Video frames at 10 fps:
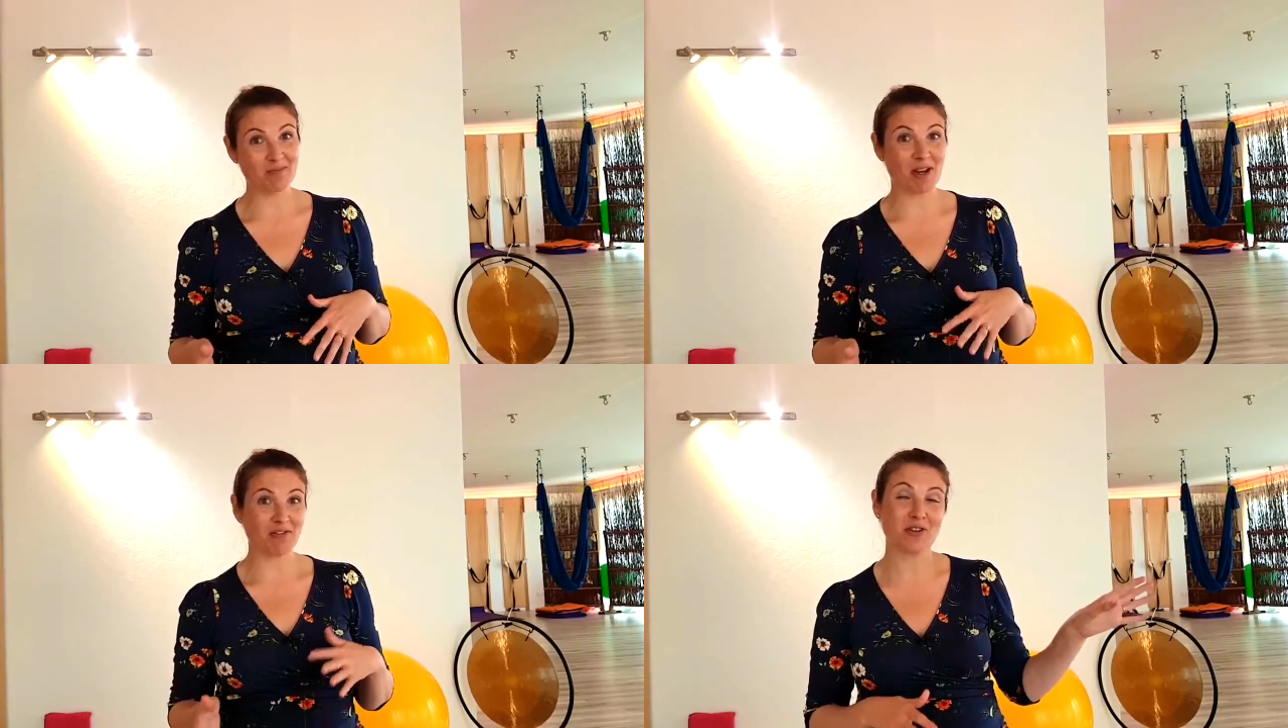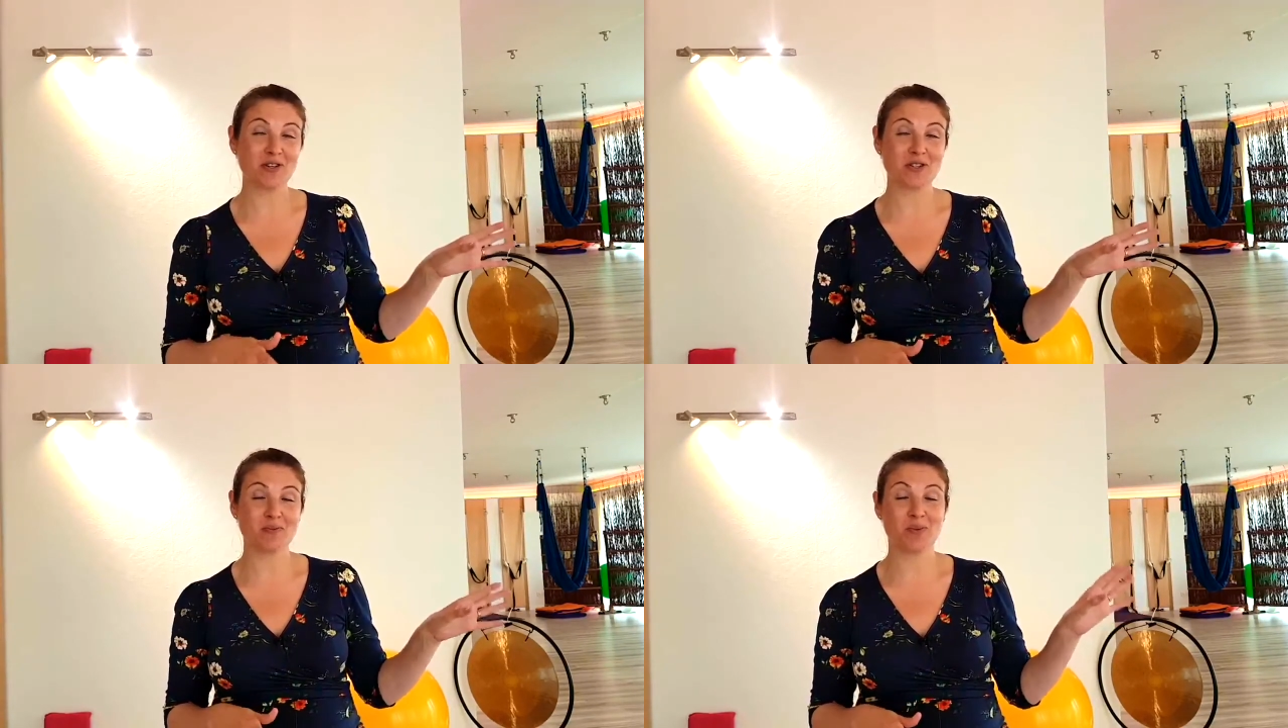My
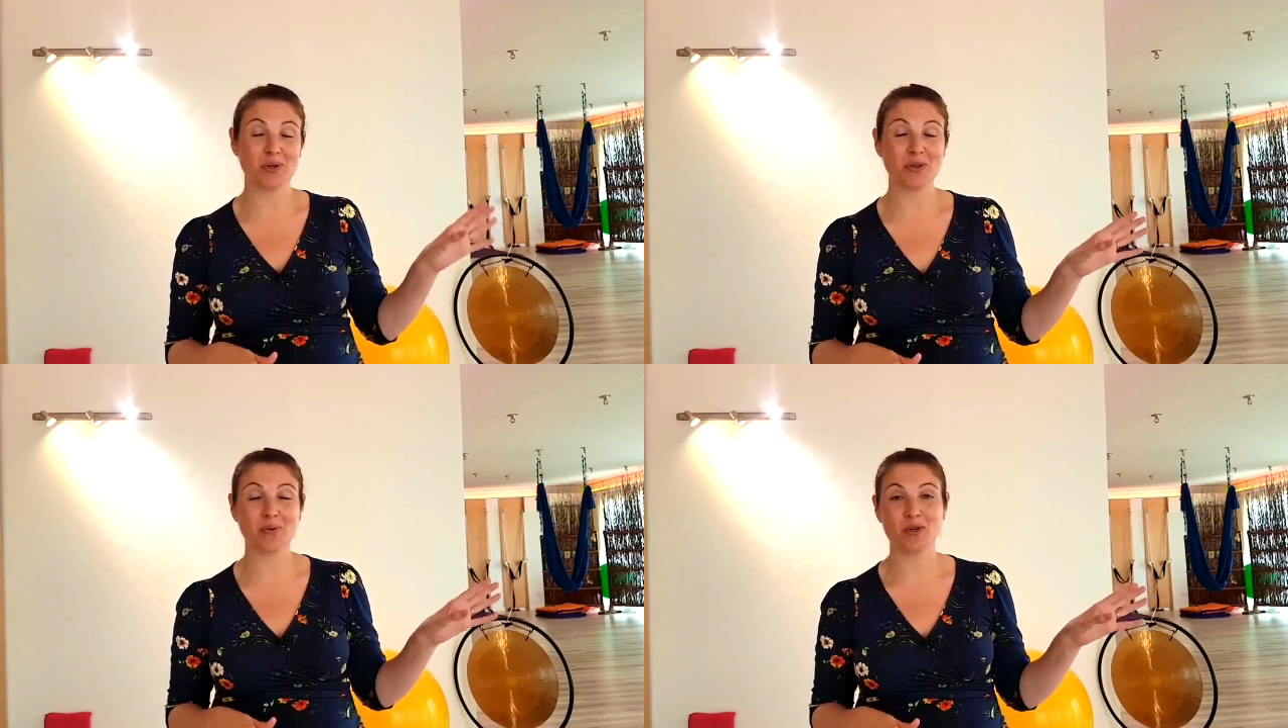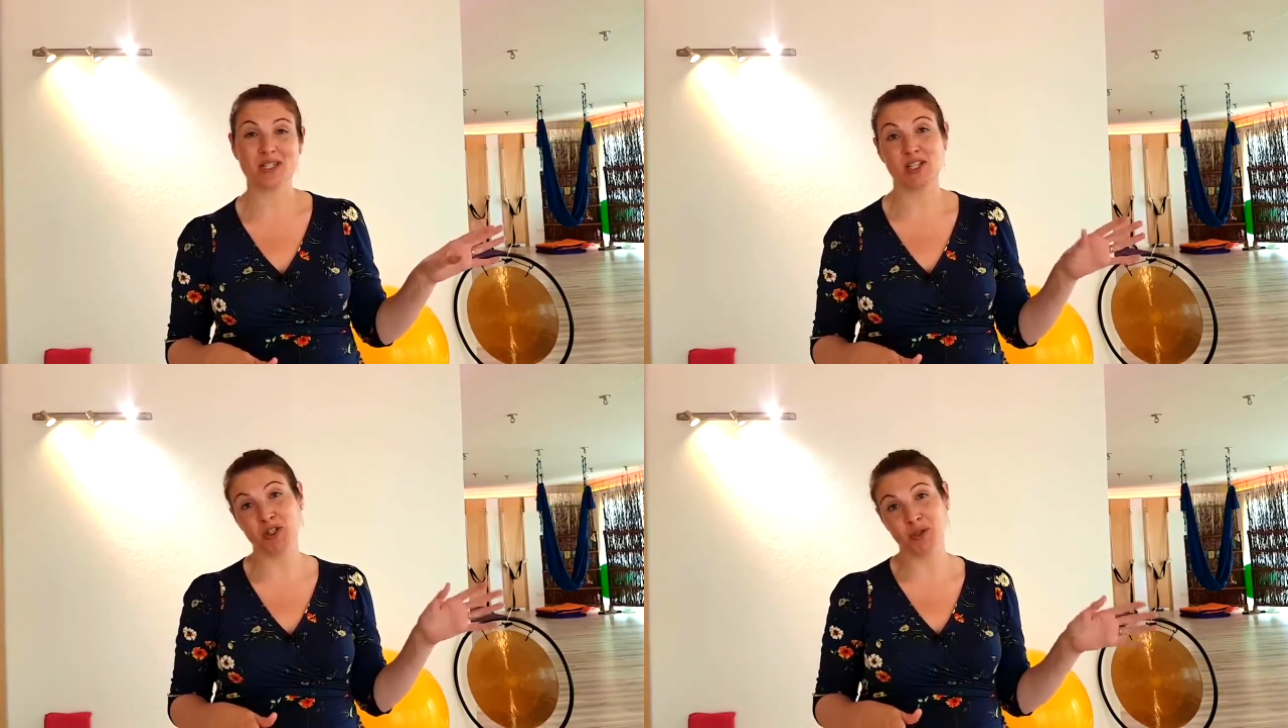first birth was
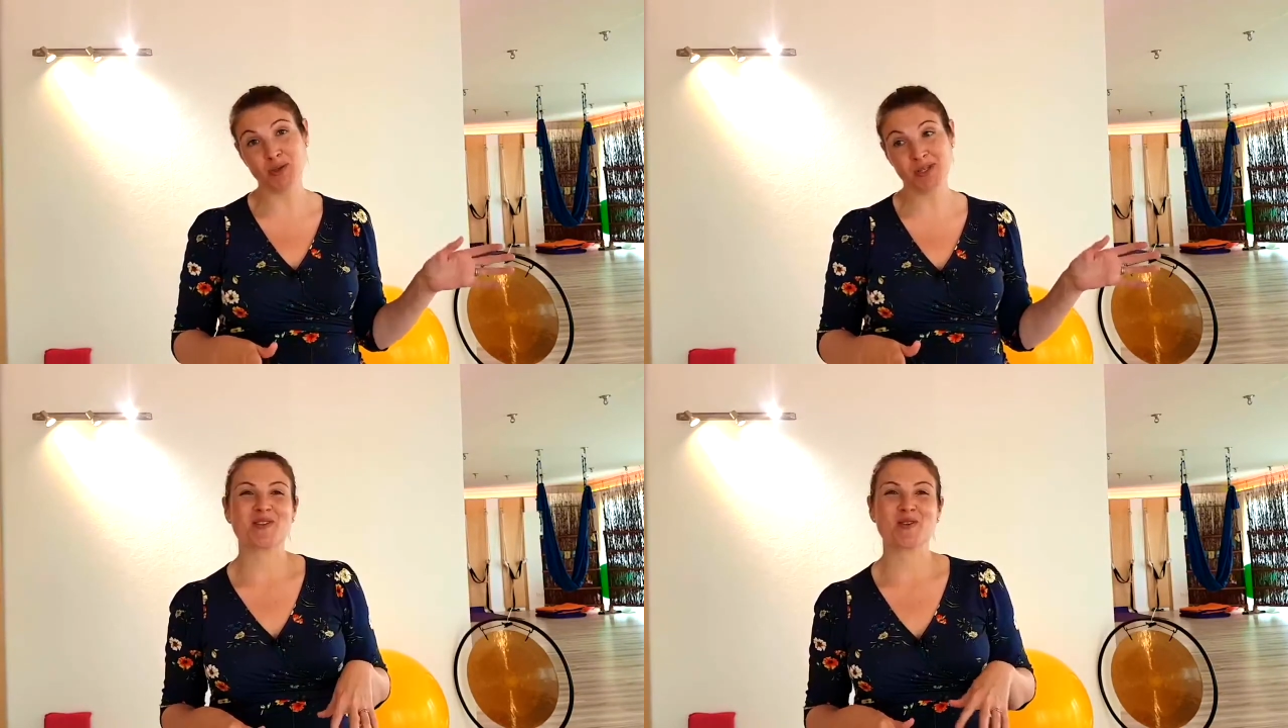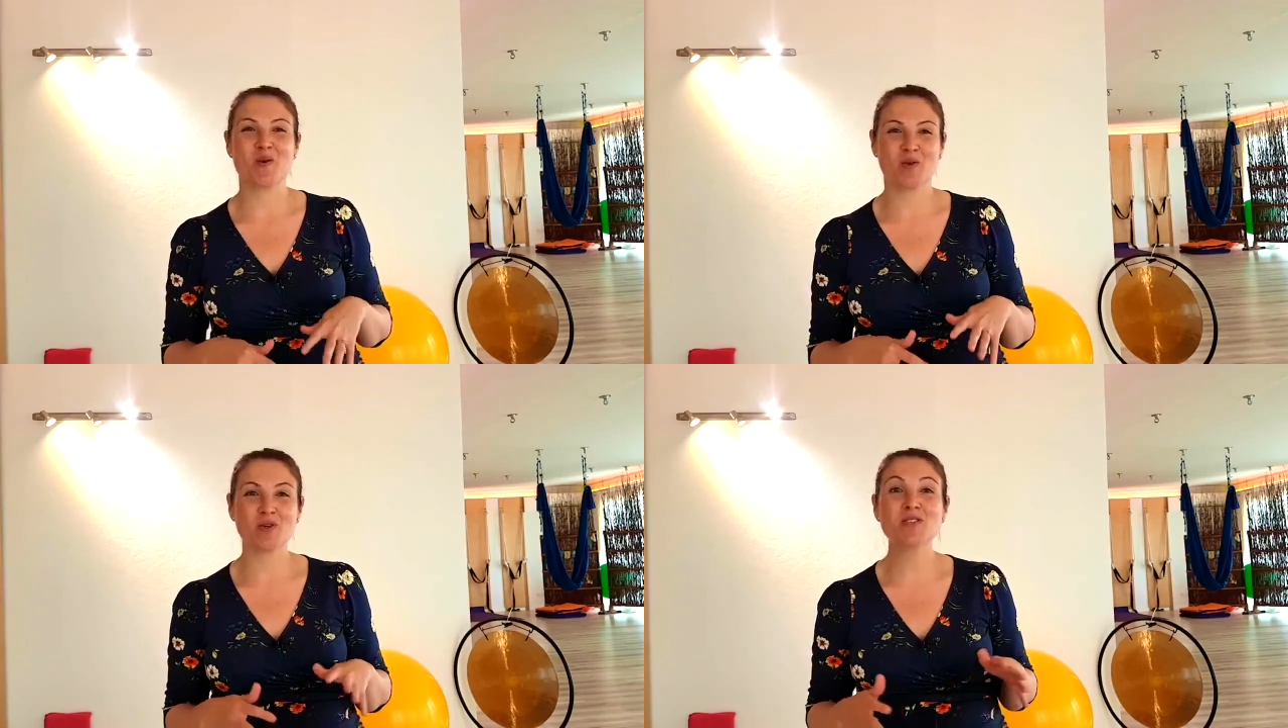induced, so
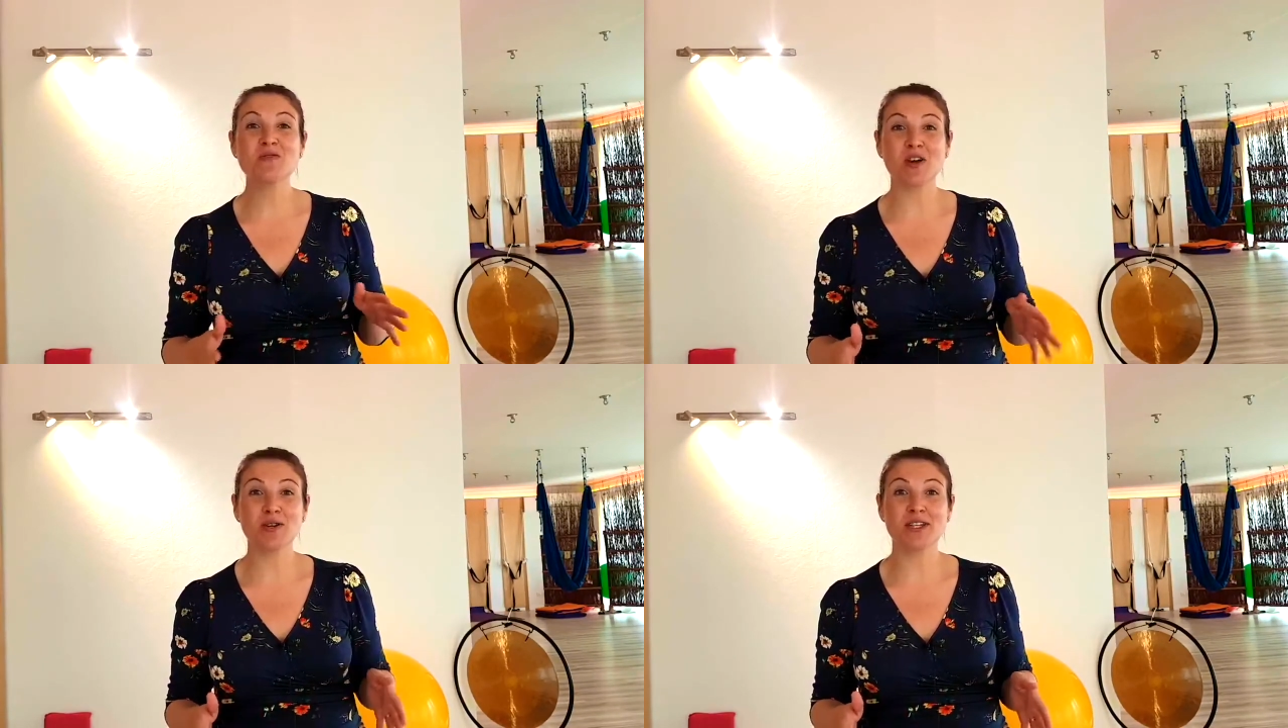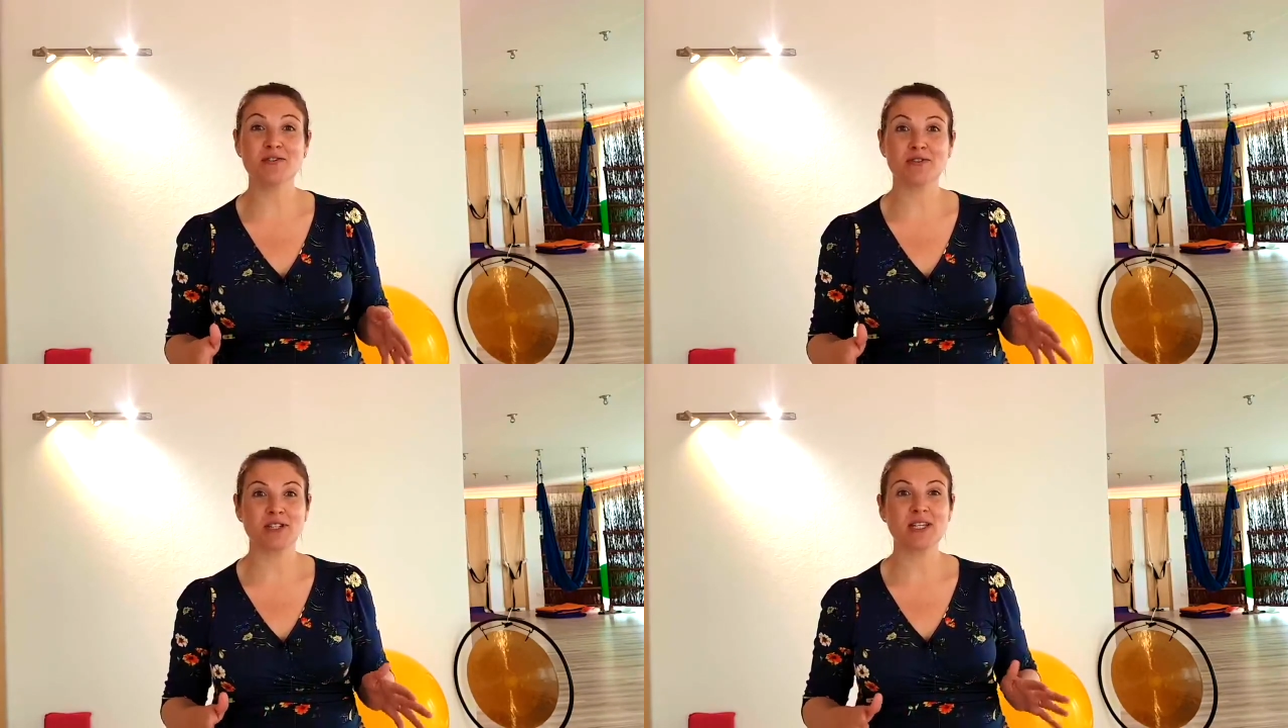it was very
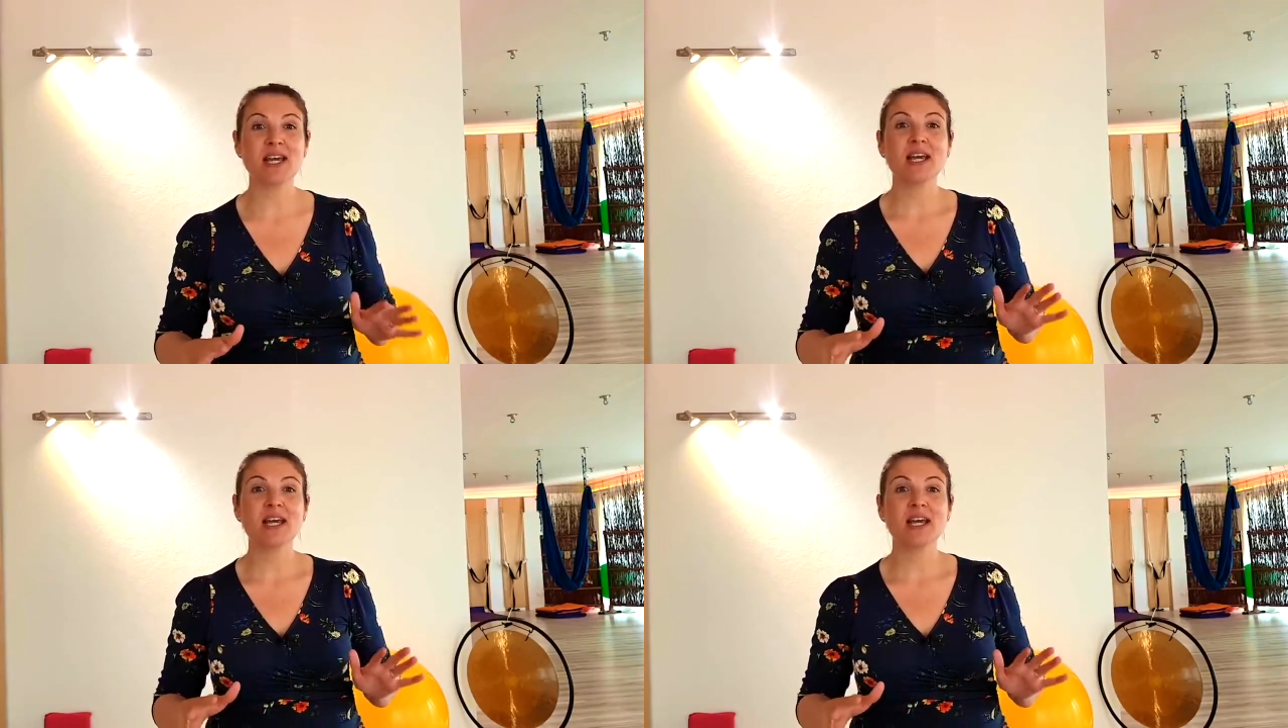different.